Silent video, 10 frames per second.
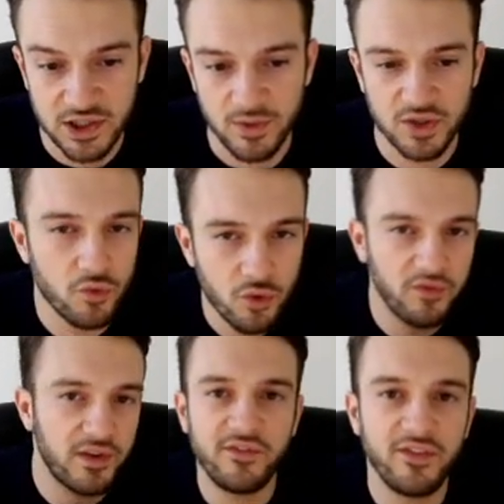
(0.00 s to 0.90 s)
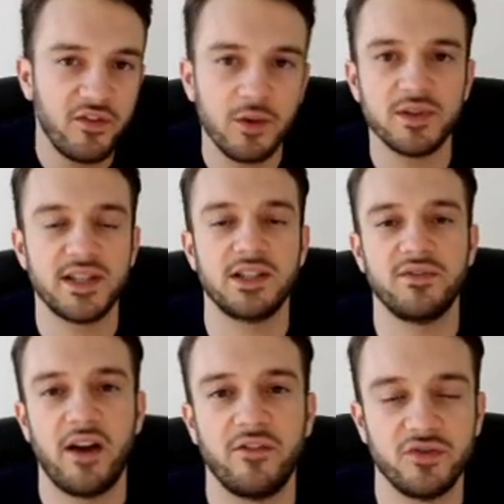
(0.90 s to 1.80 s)
So it's roughly 50% of
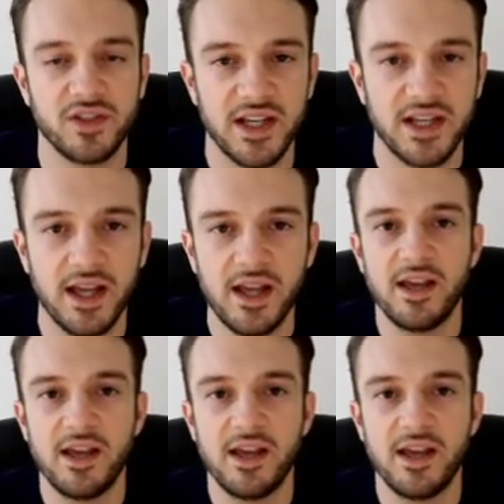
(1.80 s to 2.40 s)
your average retainer.